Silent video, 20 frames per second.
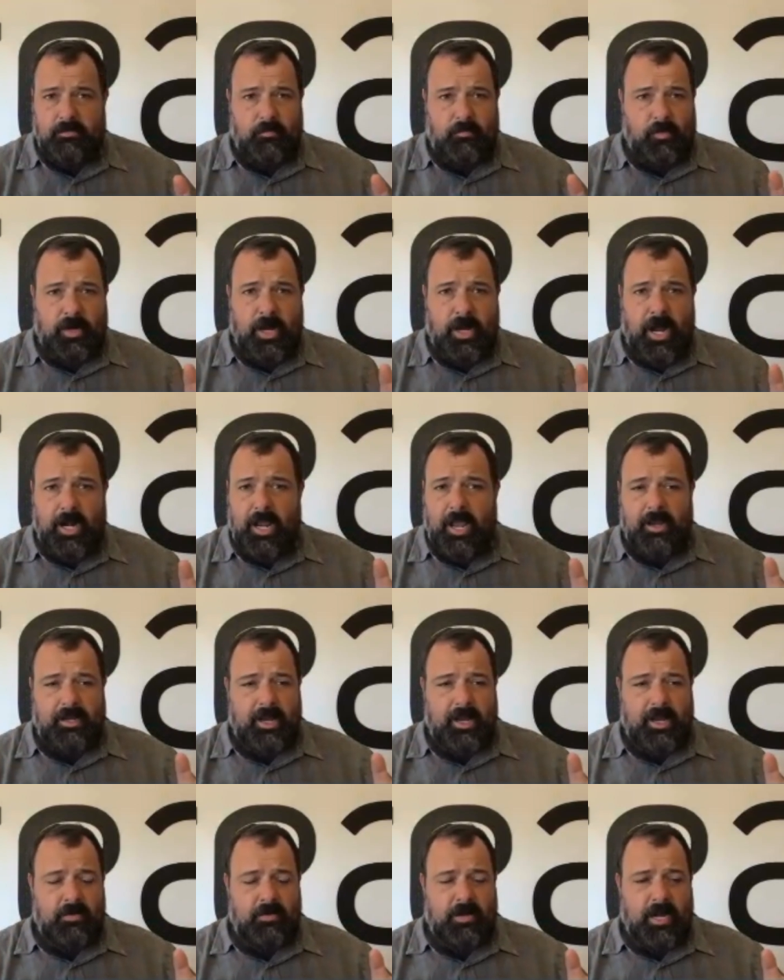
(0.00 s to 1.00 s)
We're not
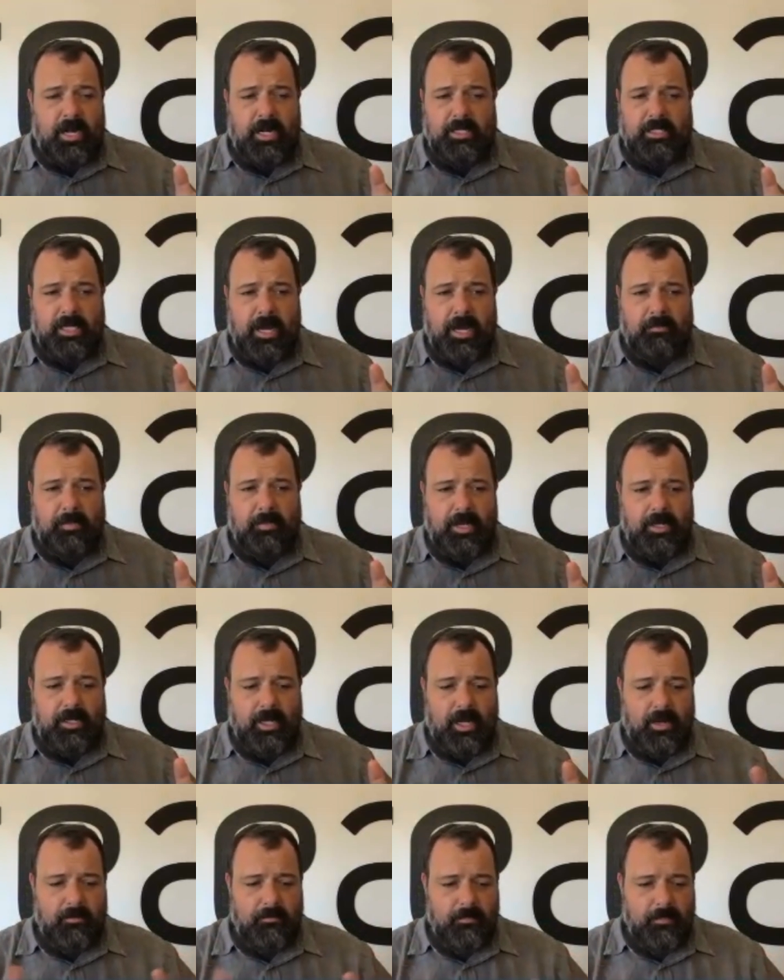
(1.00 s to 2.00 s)
counting any timeline
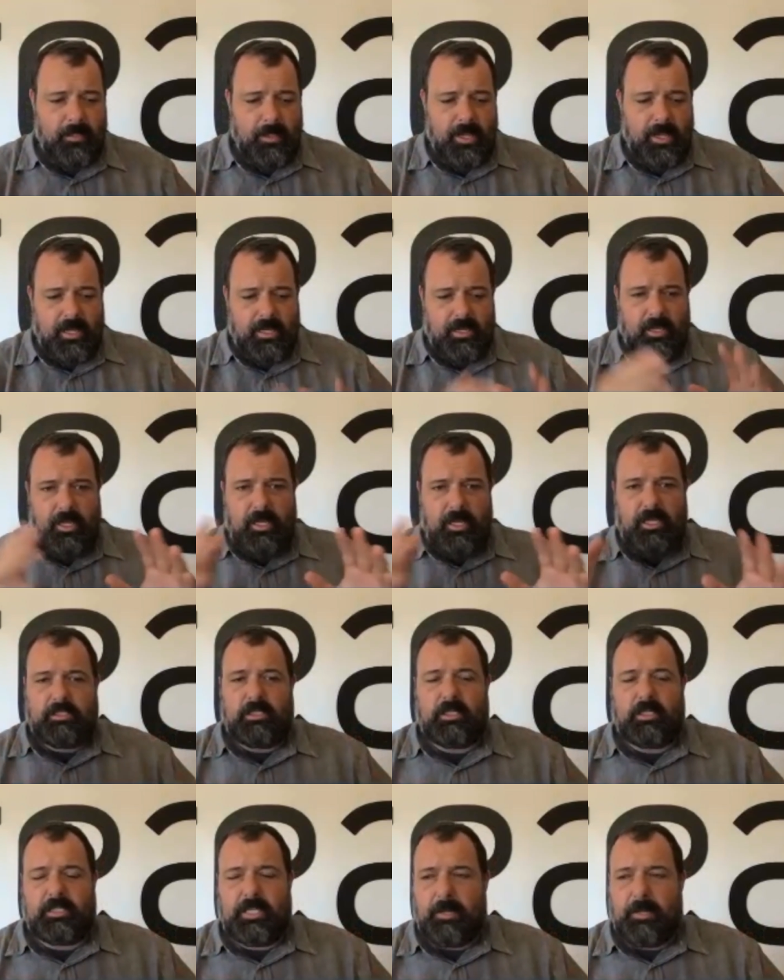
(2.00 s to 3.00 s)
yet. He's
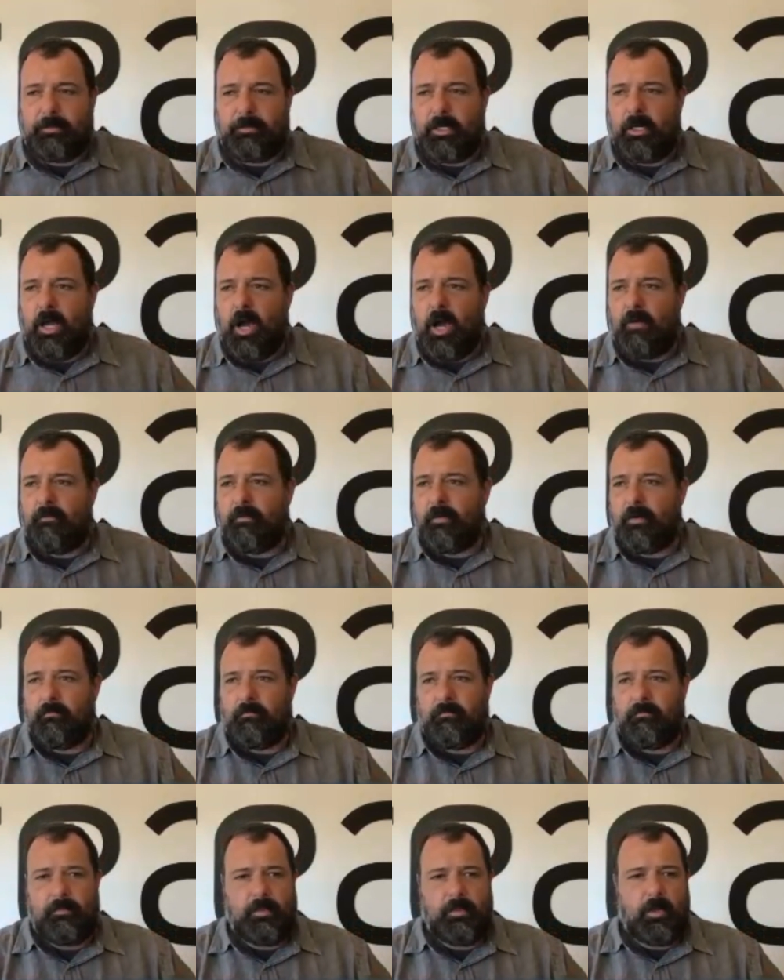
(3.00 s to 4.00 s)
accepted an offer.
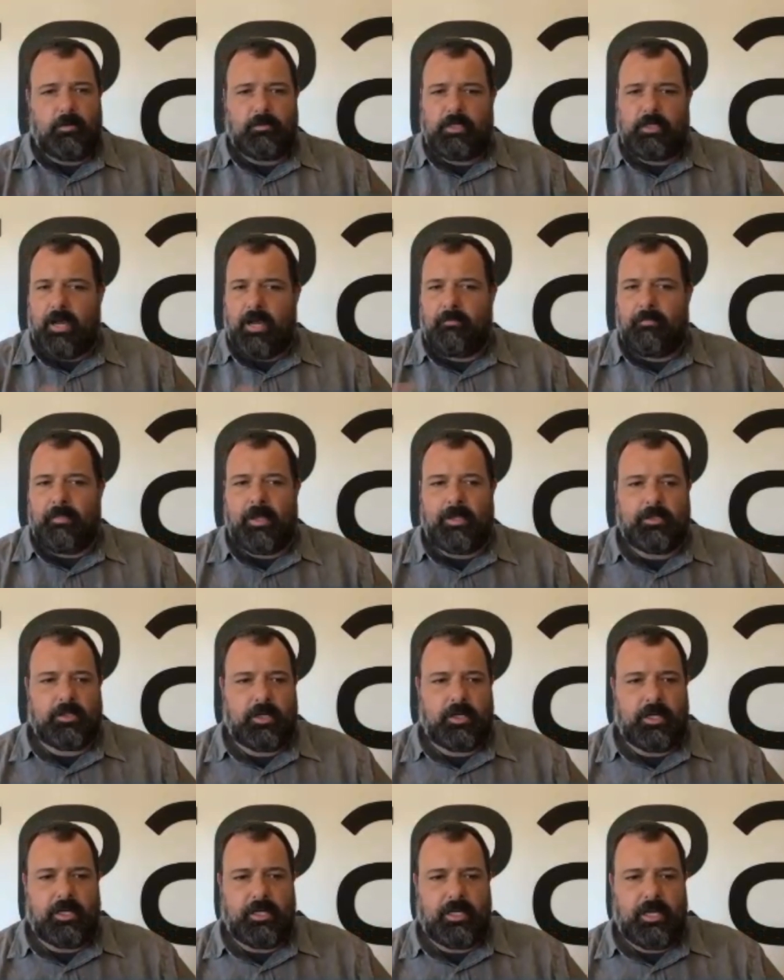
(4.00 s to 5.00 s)
No timelines are
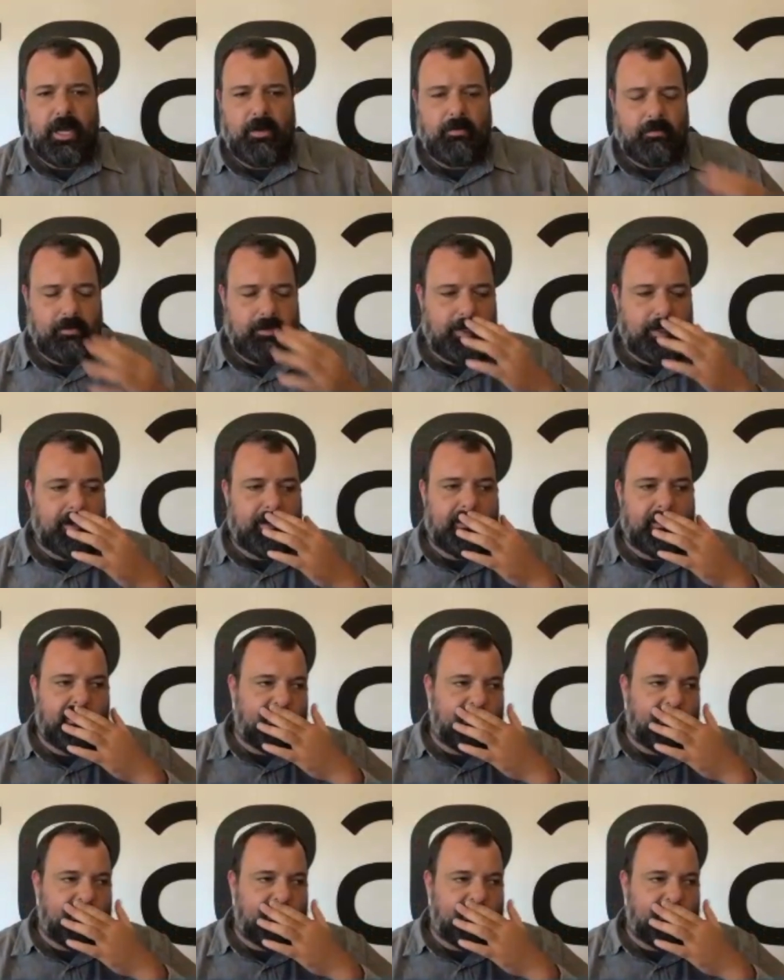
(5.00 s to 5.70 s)
getting counted yet.